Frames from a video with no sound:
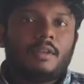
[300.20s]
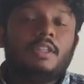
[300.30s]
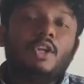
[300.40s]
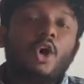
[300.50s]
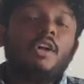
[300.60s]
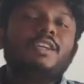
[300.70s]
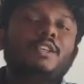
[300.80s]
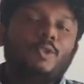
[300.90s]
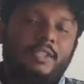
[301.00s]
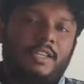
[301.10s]
The longer
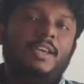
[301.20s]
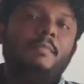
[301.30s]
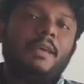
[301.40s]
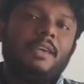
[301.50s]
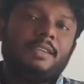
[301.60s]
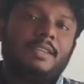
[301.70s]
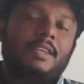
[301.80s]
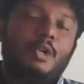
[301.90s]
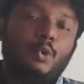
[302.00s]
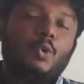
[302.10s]
you stay being said
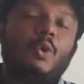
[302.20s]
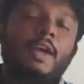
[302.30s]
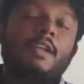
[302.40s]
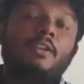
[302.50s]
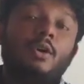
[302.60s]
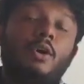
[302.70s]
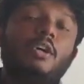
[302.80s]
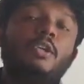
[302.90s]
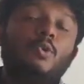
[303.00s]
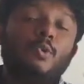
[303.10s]
no, and
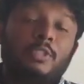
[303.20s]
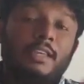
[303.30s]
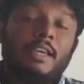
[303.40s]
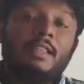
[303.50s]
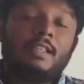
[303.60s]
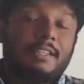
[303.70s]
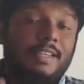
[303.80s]
longer you stay at the